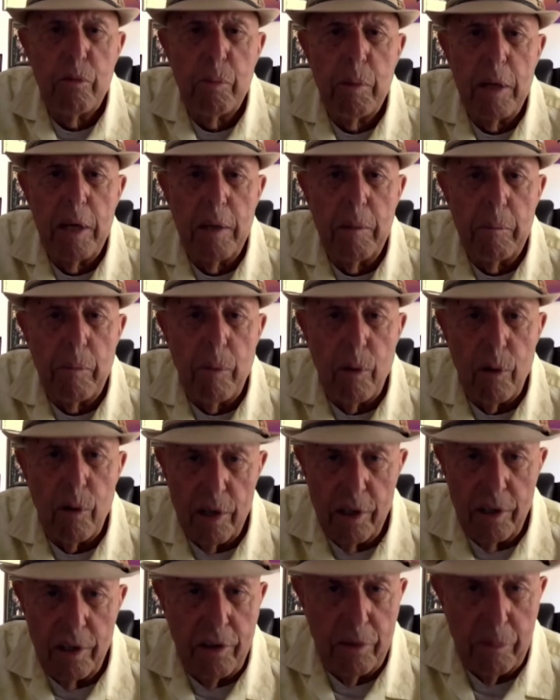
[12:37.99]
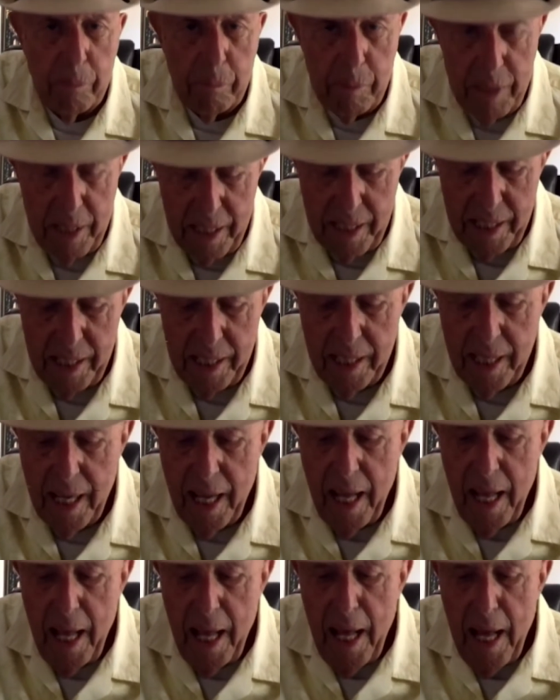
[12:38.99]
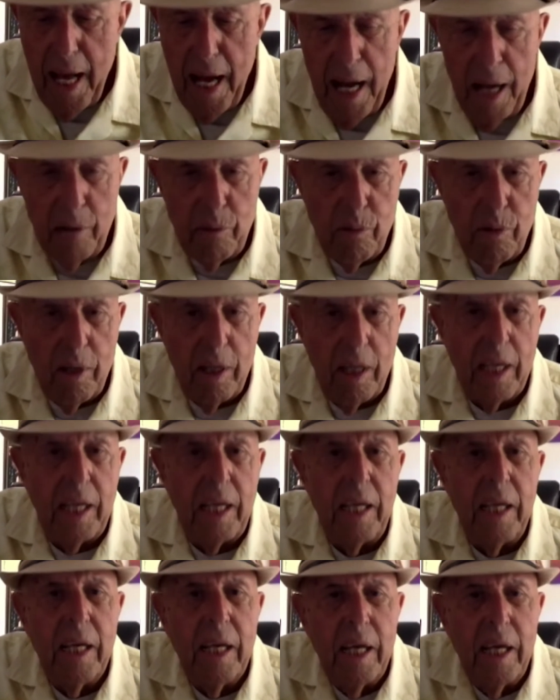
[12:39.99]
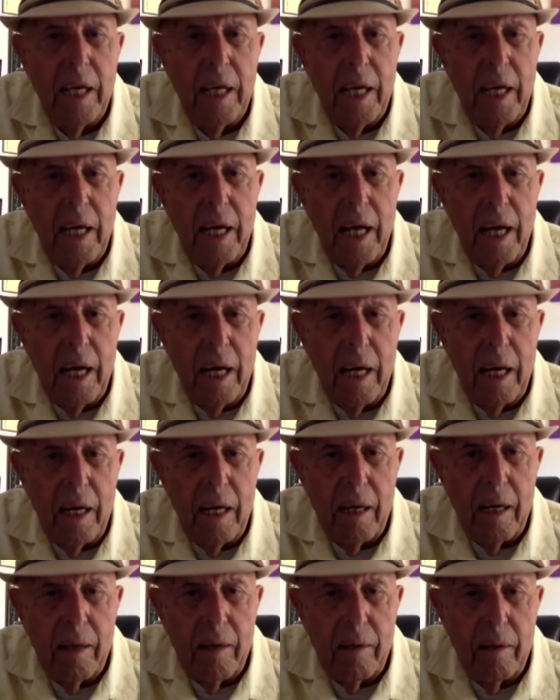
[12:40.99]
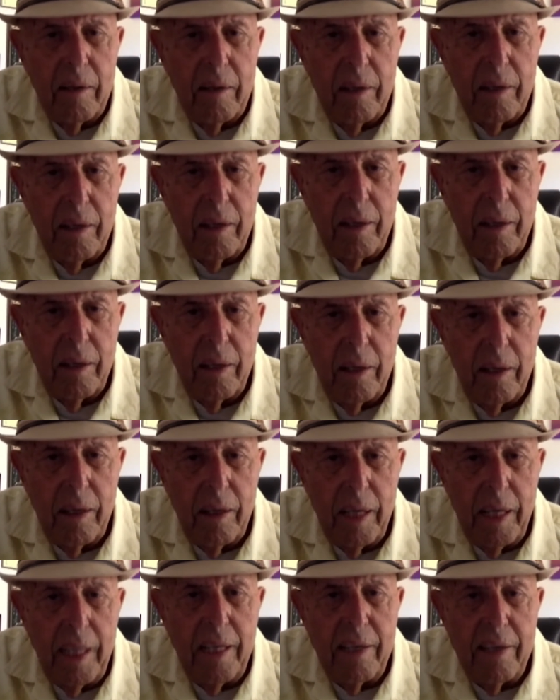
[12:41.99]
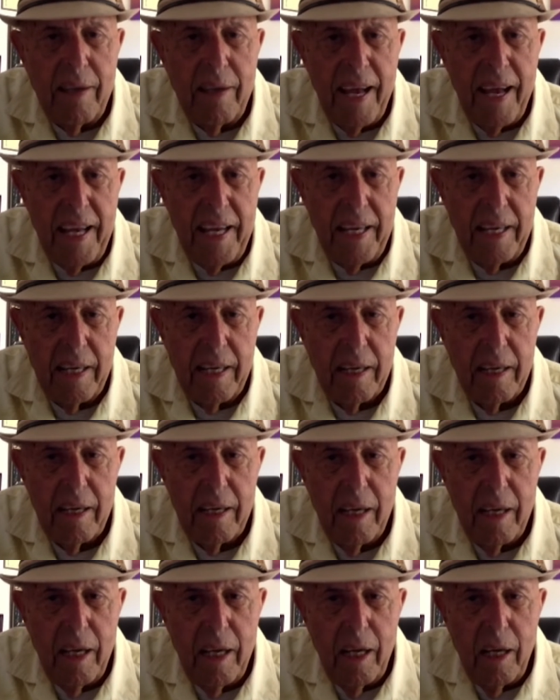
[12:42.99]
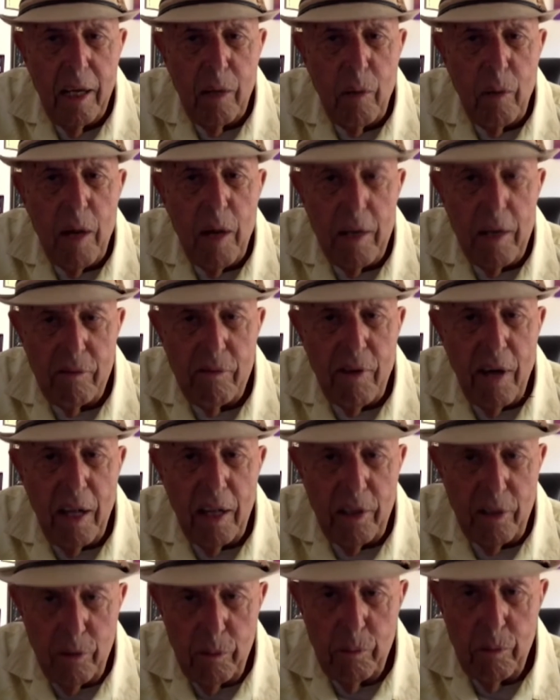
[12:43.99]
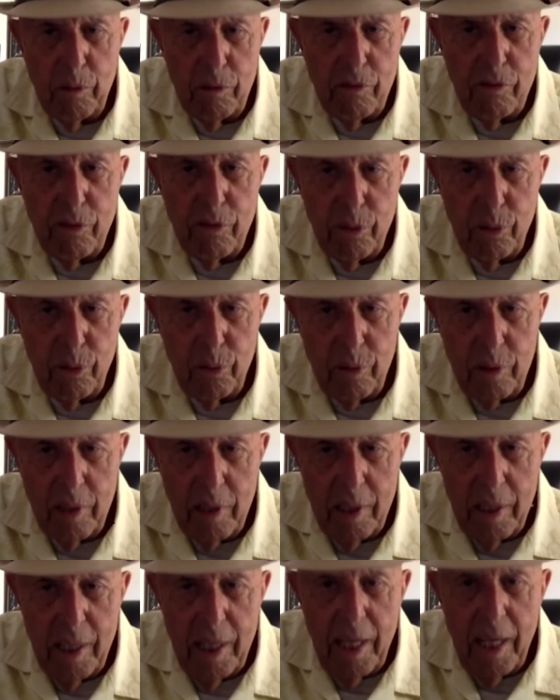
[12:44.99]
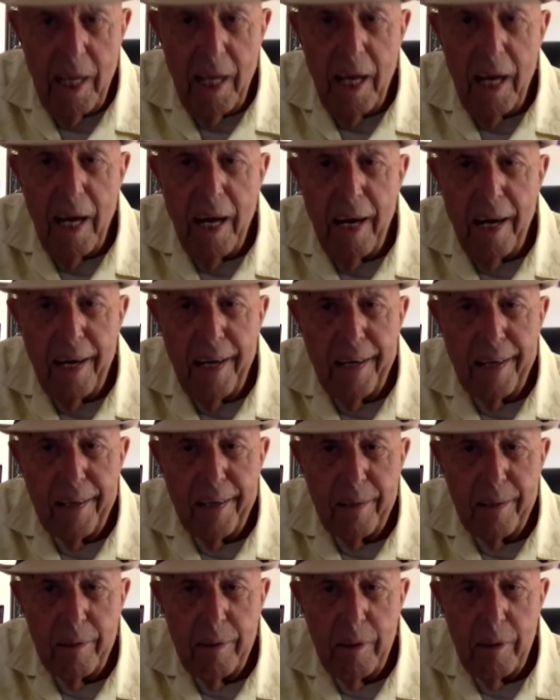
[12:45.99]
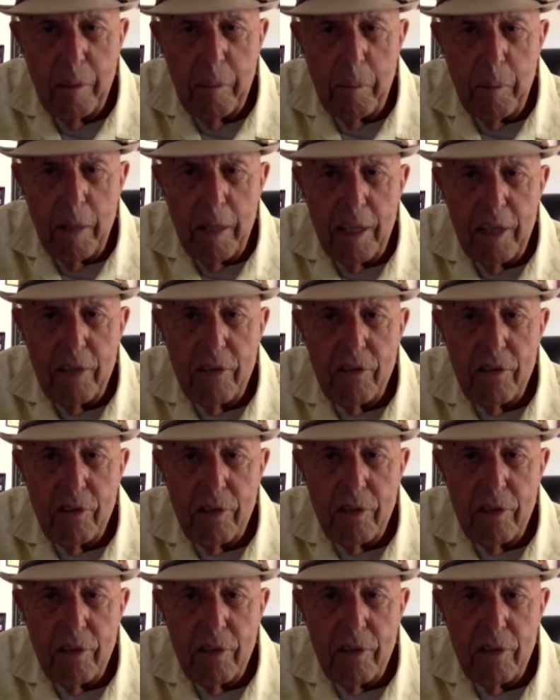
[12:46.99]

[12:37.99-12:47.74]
been important to me. I really uh, intake quite a volume of food. Uh, mm-hmm. But it's,